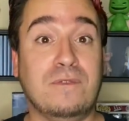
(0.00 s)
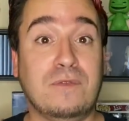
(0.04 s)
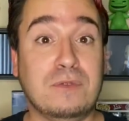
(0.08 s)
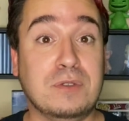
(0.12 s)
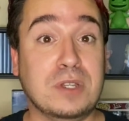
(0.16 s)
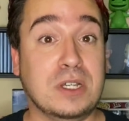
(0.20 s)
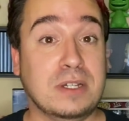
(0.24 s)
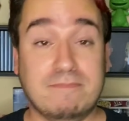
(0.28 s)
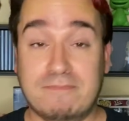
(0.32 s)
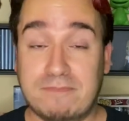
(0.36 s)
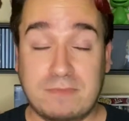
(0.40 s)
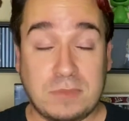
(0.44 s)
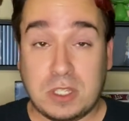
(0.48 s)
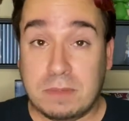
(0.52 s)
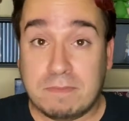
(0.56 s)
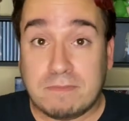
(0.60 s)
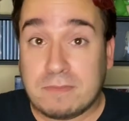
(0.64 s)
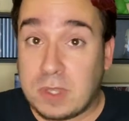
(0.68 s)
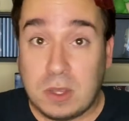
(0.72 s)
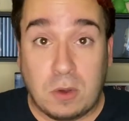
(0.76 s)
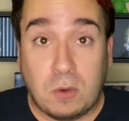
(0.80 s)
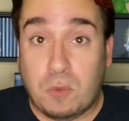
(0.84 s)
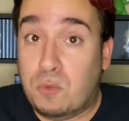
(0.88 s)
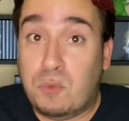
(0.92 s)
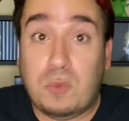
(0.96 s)

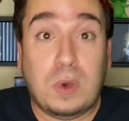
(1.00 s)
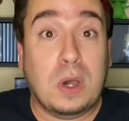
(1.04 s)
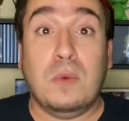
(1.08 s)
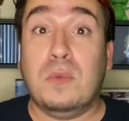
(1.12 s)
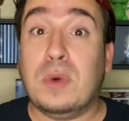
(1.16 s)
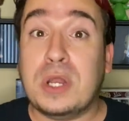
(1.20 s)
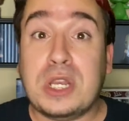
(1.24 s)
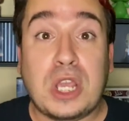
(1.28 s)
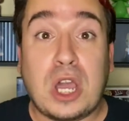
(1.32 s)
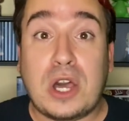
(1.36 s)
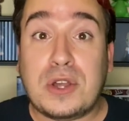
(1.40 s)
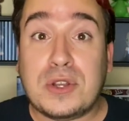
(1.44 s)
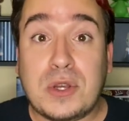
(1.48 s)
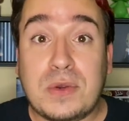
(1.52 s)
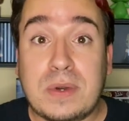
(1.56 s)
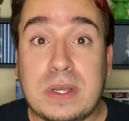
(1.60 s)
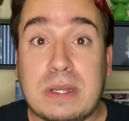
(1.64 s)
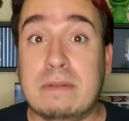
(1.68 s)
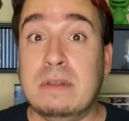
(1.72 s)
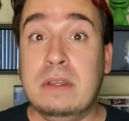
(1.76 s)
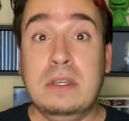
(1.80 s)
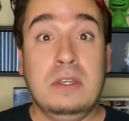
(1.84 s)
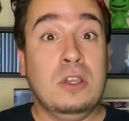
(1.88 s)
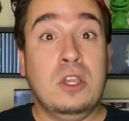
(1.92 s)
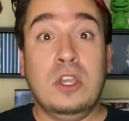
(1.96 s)
what are y'all
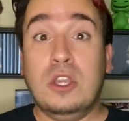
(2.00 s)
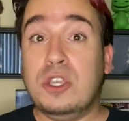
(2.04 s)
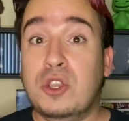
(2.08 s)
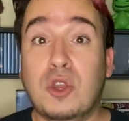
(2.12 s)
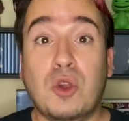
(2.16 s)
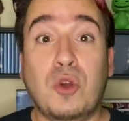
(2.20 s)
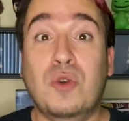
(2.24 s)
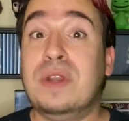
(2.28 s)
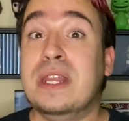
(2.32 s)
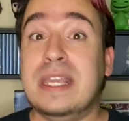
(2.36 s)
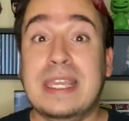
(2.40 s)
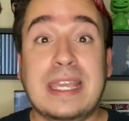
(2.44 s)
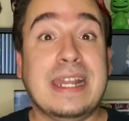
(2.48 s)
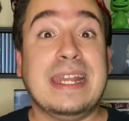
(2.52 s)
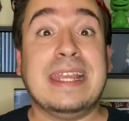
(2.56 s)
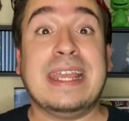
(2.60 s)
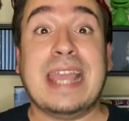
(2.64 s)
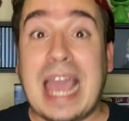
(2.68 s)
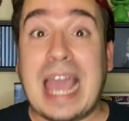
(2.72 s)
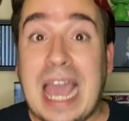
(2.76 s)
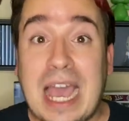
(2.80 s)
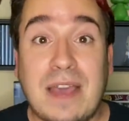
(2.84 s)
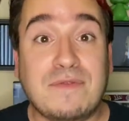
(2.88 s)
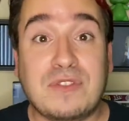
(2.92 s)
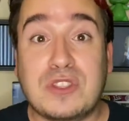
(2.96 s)
doing? You're only getting
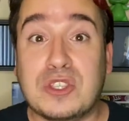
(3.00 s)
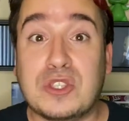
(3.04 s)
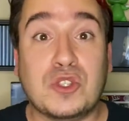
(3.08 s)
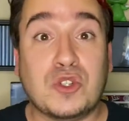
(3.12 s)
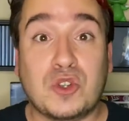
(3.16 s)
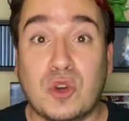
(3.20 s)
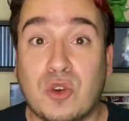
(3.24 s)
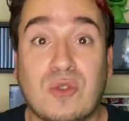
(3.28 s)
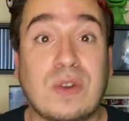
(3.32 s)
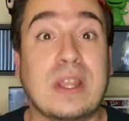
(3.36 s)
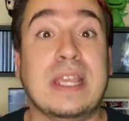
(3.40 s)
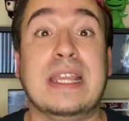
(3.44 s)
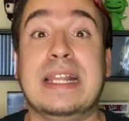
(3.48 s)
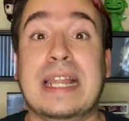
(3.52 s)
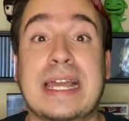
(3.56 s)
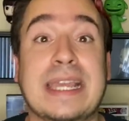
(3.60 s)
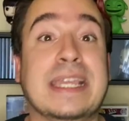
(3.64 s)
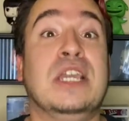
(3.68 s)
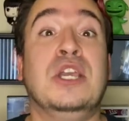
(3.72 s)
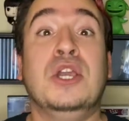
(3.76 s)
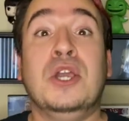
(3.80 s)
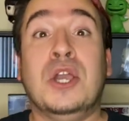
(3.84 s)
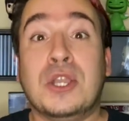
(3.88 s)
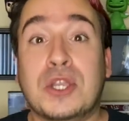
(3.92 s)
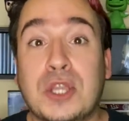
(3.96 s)
half the story. Like,
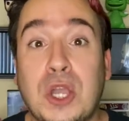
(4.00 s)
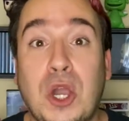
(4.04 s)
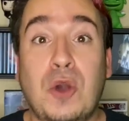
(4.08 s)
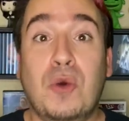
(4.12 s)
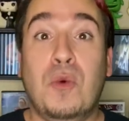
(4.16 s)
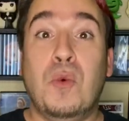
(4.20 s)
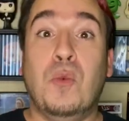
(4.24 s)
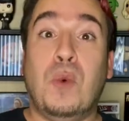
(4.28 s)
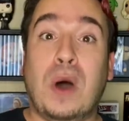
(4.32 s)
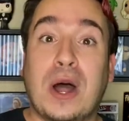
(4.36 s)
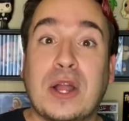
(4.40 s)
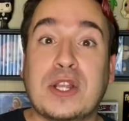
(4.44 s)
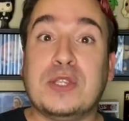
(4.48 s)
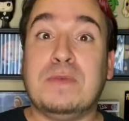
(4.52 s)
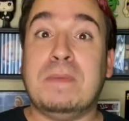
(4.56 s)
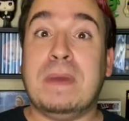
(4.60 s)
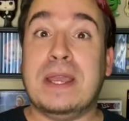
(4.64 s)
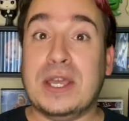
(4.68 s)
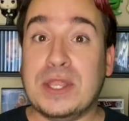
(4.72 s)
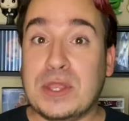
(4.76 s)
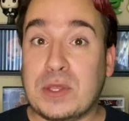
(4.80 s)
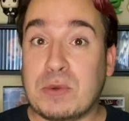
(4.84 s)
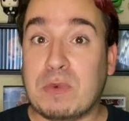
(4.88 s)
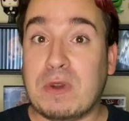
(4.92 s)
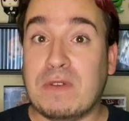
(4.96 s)
go watch my
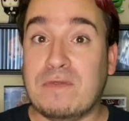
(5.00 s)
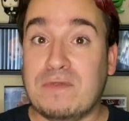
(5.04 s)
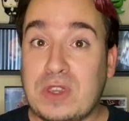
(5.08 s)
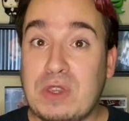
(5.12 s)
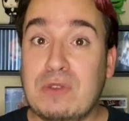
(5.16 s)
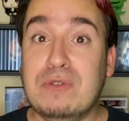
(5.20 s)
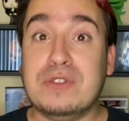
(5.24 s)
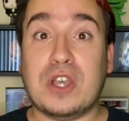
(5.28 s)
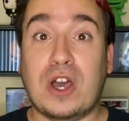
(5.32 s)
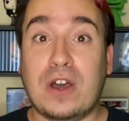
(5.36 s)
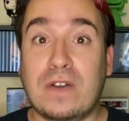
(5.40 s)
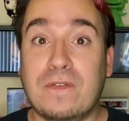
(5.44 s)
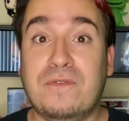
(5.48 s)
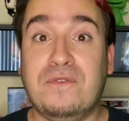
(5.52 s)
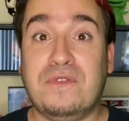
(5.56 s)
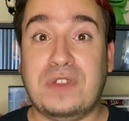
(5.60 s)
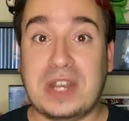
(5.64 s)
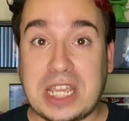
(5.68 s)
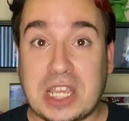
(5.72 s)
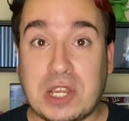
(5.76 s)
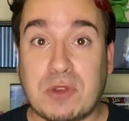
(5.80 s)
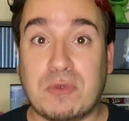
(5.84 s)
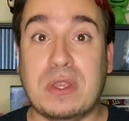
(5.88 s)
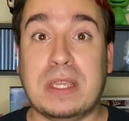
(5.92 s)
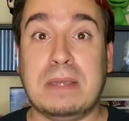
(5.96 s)
other reviews on
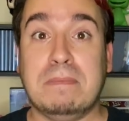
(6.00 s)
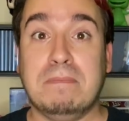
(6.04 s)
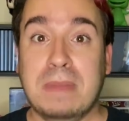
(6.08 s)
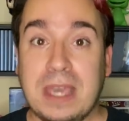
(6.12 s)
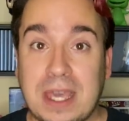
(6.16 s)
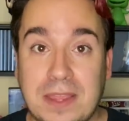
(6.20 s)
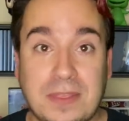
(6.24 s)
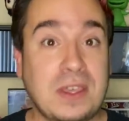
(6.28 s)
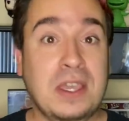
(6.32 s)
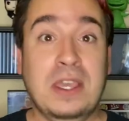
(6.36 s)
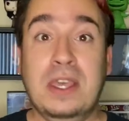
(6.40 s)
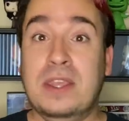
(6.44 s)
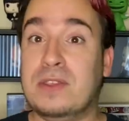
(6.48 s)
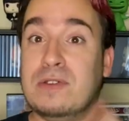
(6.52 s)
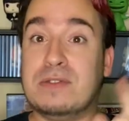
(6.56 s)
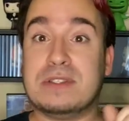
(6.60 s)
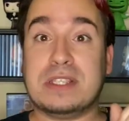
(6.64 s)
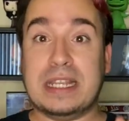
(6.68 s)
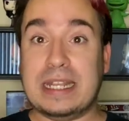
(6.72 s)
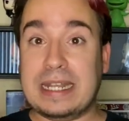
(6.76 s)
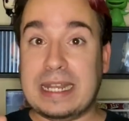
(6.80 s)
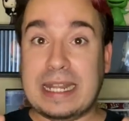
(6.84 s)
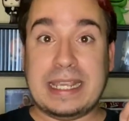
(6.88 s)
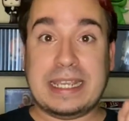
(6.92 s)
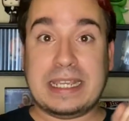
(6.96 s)
Flickering Myth. There's
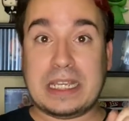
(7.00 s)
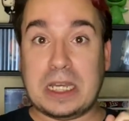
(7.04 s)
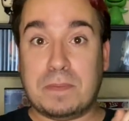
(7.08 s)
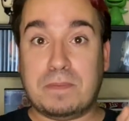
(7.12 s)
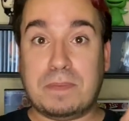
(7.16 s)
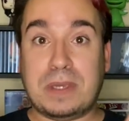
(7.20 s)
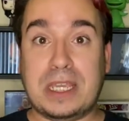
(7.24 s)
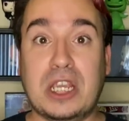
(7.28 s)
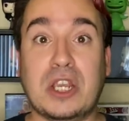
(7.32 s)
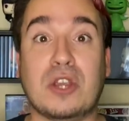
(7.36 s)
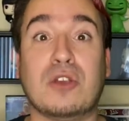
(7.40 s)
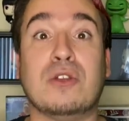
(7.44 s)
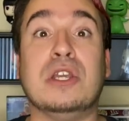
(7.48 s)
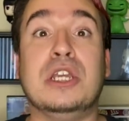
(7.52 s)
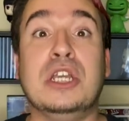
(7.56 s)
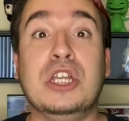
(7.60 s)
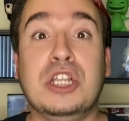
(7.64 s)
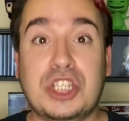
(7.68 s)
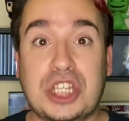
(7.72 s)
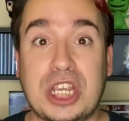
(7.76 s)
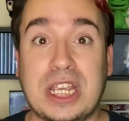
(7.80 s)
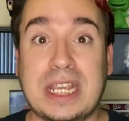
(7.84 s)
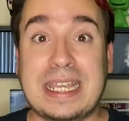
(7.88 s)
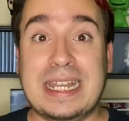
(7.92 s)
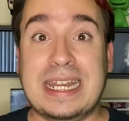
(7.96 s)
a link up here.
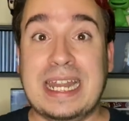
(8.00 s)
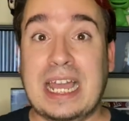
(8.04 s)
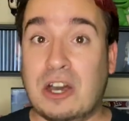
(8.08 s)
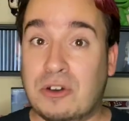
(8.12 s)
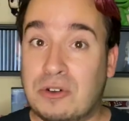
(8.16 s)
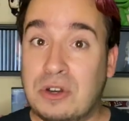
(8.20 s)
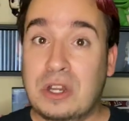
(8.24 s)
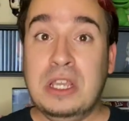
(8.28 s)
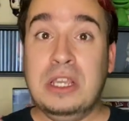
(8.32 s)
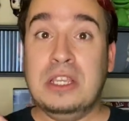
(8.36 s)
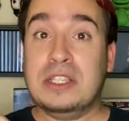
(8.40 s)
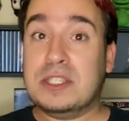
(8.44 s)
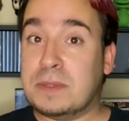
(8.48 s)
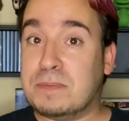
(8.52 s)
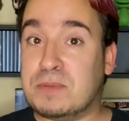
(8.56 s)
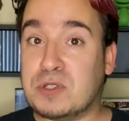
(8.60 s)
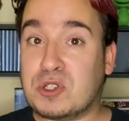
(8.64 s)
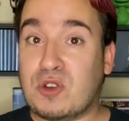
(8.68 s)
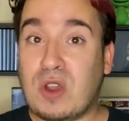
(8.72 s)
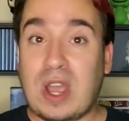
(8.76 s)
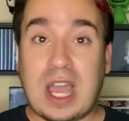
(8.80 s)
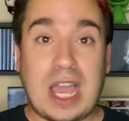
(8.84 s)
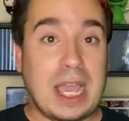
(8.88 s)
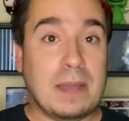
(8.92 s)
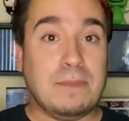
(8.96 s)
Check it out.
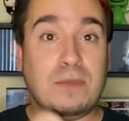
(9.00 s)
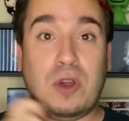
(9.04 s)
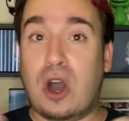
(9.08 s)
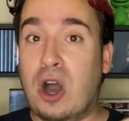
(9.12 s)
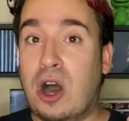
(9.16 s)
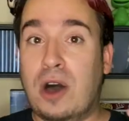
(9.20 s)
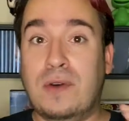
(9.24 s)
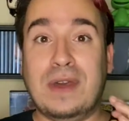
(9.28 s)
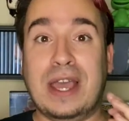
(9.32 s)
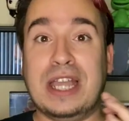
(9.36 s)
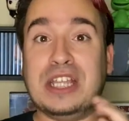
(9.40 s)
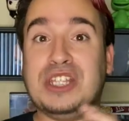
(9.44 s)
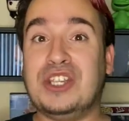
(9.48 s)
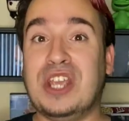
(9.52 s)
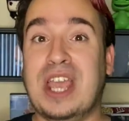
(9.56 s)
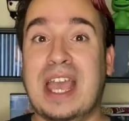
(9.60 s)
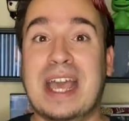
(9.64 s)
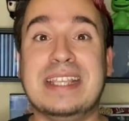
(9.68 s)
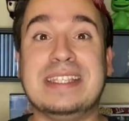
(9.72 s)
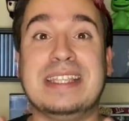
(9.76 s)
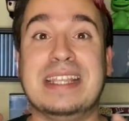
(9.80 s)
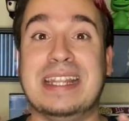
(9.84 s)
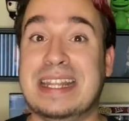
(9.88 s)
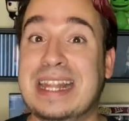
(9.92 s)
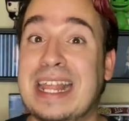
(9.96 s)
Subscribe. All that
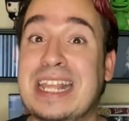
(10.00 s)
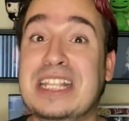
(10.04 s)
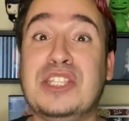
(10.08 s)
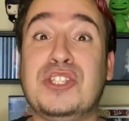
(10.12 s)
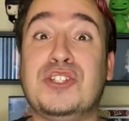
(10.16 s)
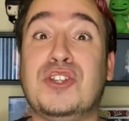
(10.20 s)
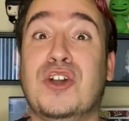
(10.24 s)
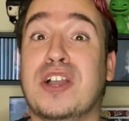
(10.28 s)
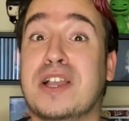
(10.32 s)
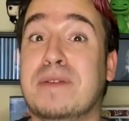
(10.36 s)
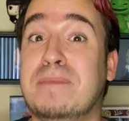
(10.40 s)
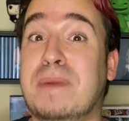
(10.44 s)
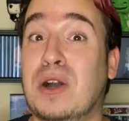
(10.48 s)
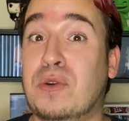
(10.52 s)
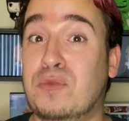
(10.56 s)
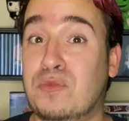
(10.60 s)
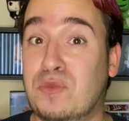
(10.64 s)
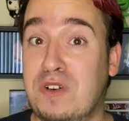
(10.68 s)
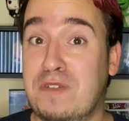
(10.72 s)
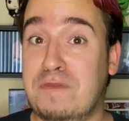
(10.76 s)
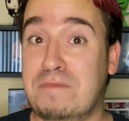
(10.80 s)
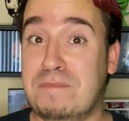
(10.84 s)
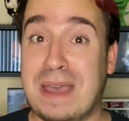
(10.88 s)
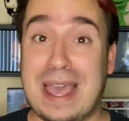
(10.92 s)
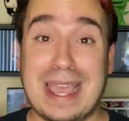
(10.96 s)
jazz. Let's talk about
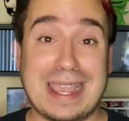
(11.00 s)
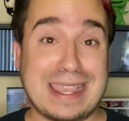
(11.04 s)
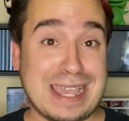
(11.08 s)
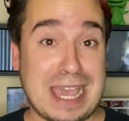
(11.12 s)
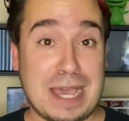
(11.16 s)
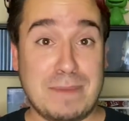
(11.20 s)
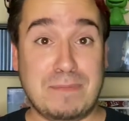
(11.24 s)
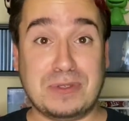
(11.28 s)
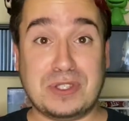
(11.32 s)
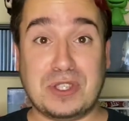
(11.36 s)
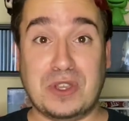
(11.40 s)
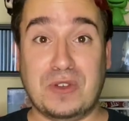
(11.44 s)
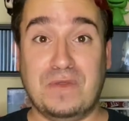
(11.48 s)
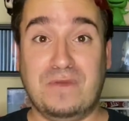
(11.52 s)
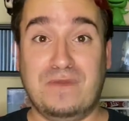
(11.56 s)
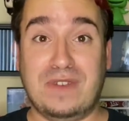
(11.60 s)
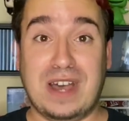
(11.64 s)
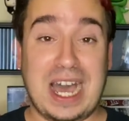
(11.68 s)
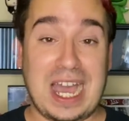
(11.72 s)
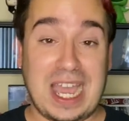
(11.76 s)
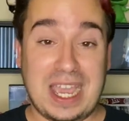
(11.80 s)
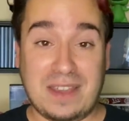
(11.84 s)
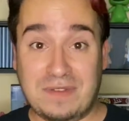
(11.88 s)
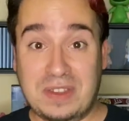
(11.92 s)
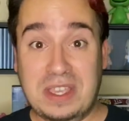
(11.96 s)
Wolfpack Episode
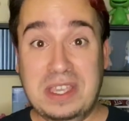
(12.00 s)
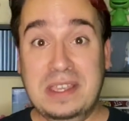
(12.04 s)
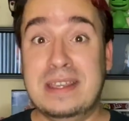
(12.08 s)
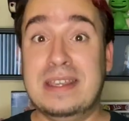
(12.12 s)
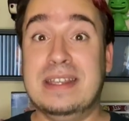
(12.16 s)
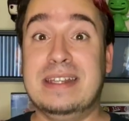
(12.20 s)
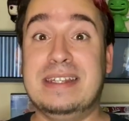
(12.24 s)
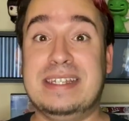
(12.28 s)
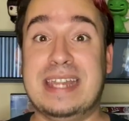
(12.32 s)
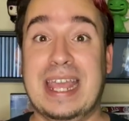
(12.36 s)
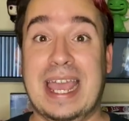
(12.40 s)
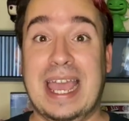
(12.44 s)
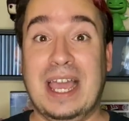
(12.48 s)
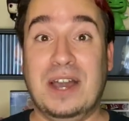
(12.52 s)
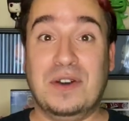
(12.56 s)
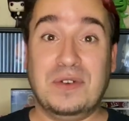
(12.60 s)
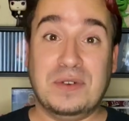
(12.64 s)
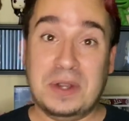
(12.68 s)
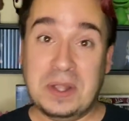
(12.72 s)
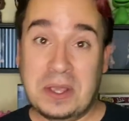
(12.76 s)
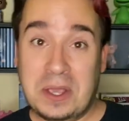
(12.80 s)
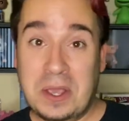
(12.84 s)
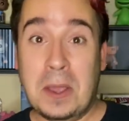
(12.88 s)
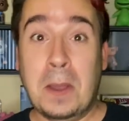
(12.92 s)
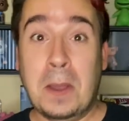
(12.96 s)
5 down